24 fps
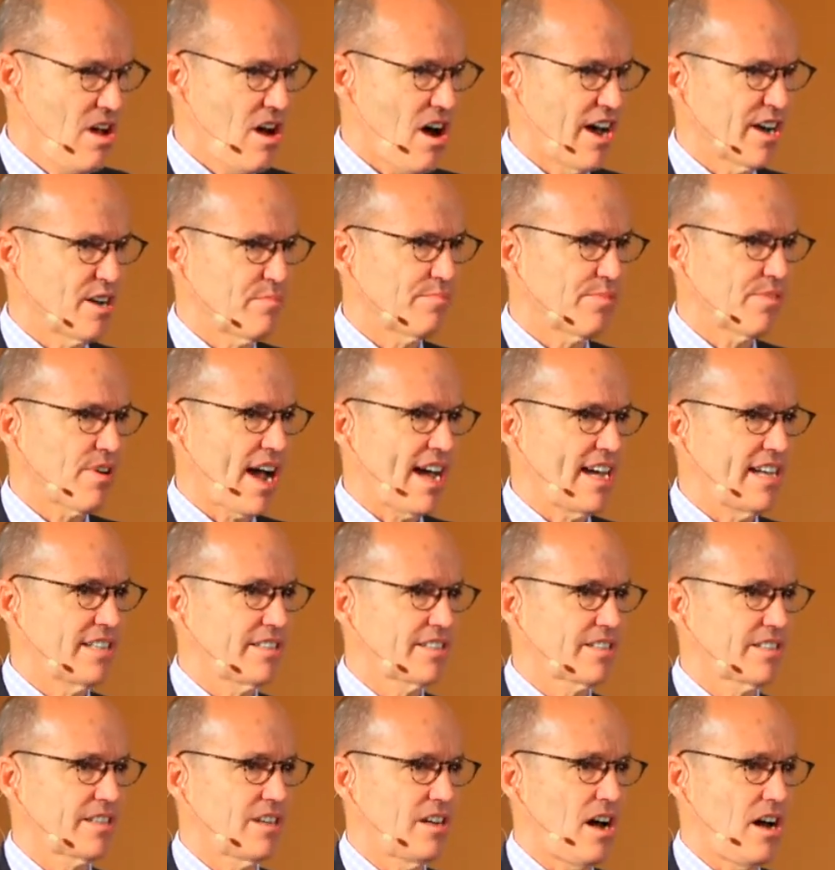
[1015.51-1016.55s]
On
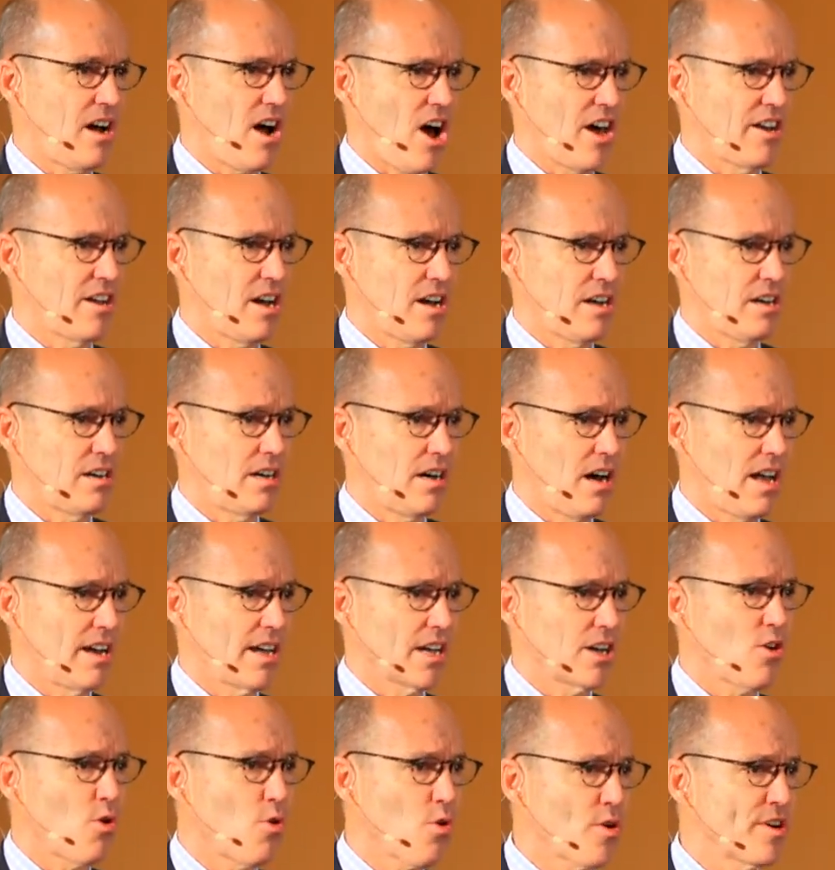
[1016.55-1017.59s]

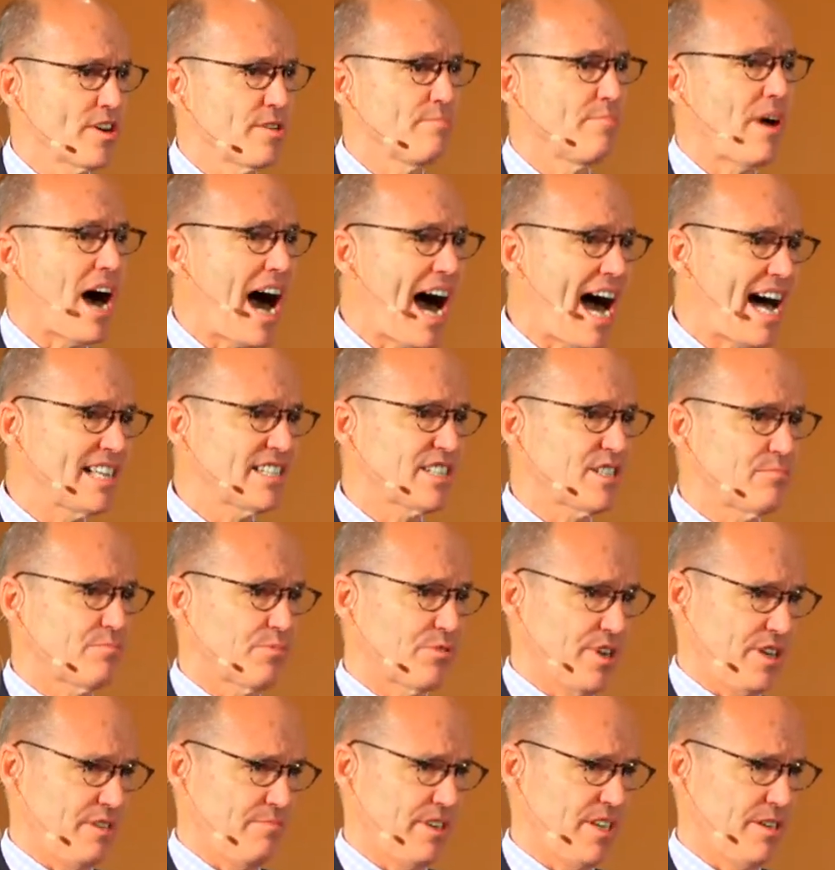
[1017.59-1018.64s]
a core deposit
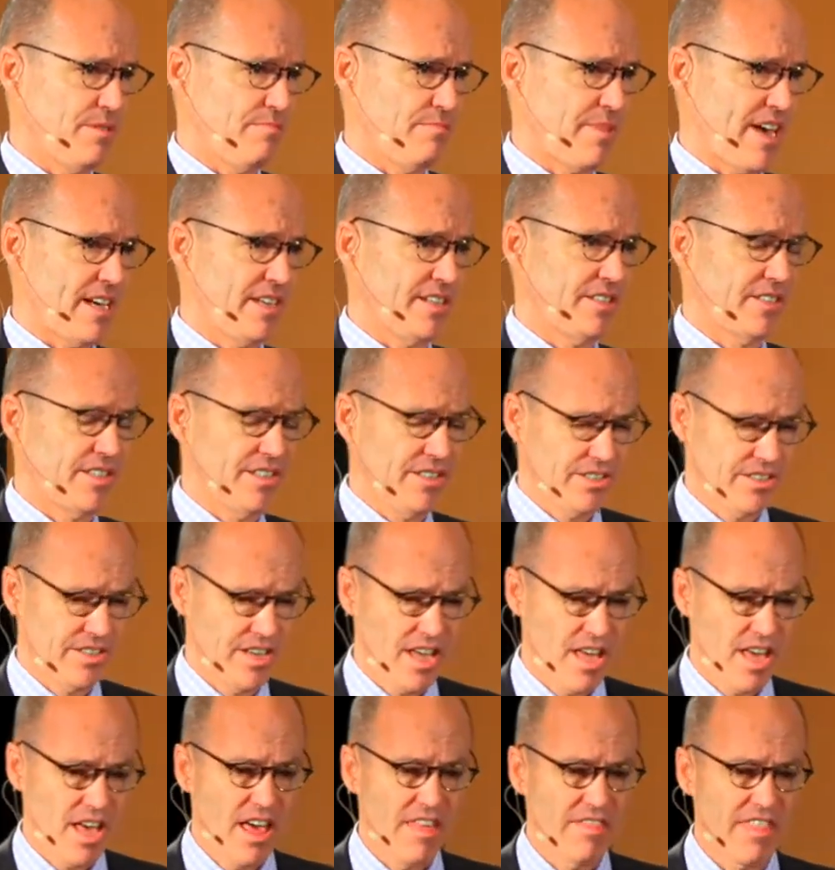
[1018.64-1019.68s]
premium basis,
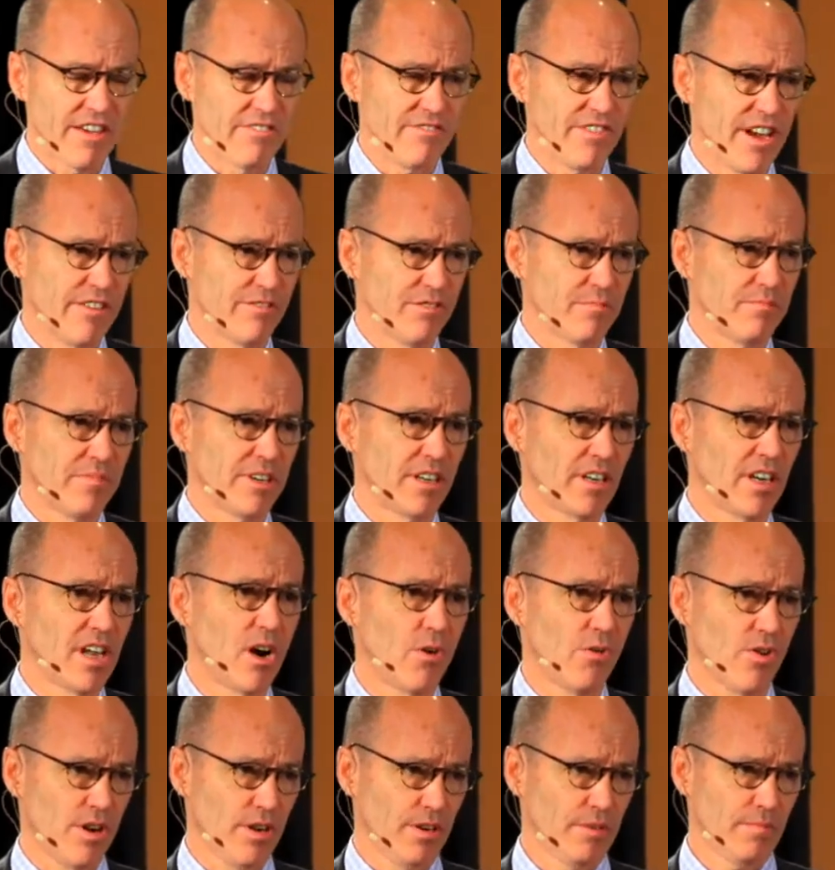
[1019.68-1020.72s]
they've never been
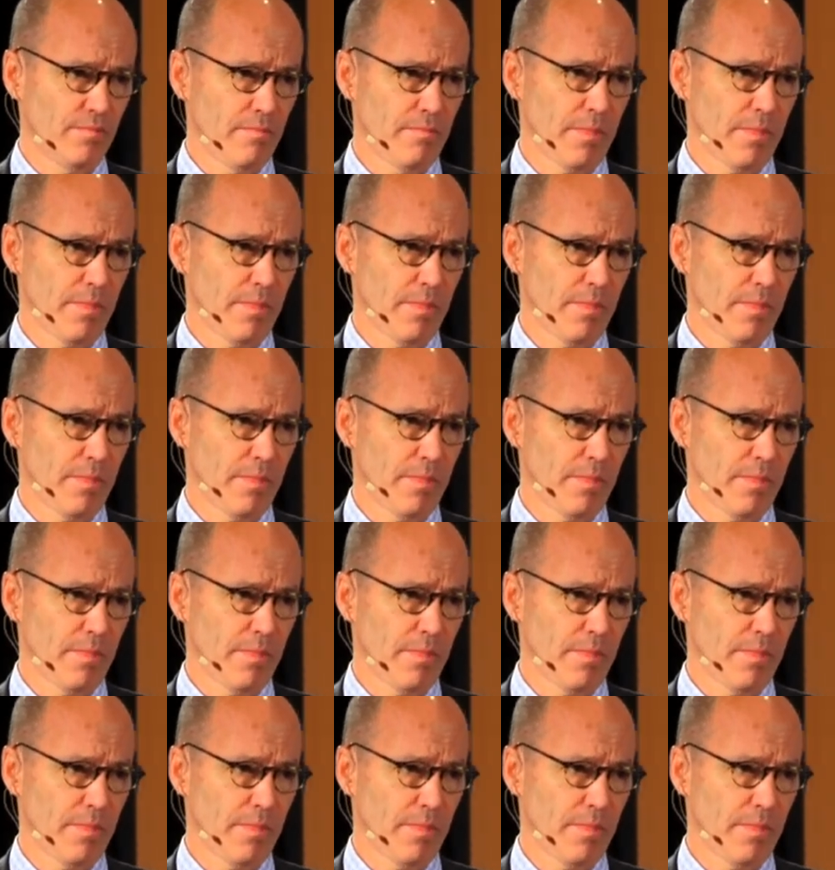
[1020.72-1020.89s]
lower.